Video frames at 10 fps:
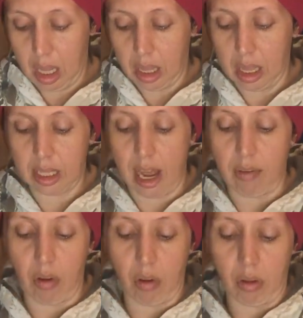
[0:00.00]
The
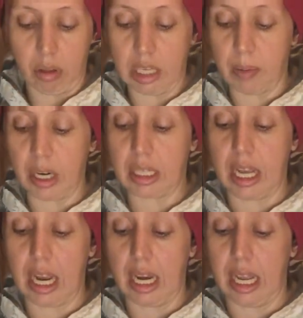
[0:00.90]
devil. This
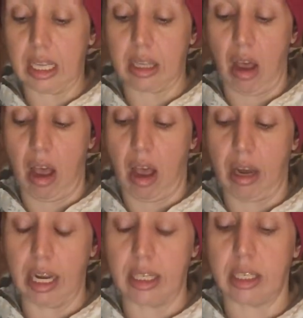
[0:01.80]
person is uh,
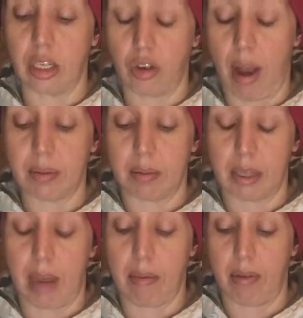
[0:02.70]
needs to drop some
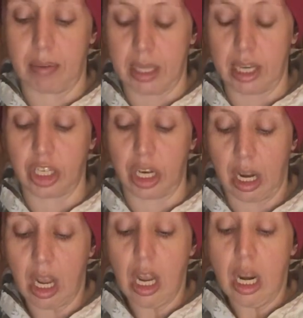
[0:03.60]
type of obsession.
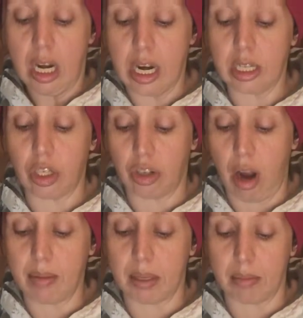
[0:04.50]
Needs to
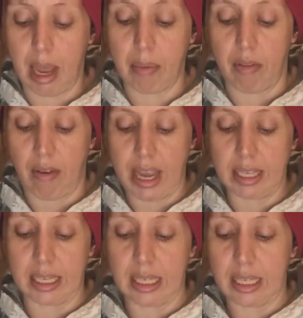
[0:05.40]
drop some type of
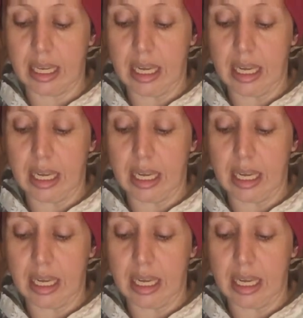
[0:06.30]
vices.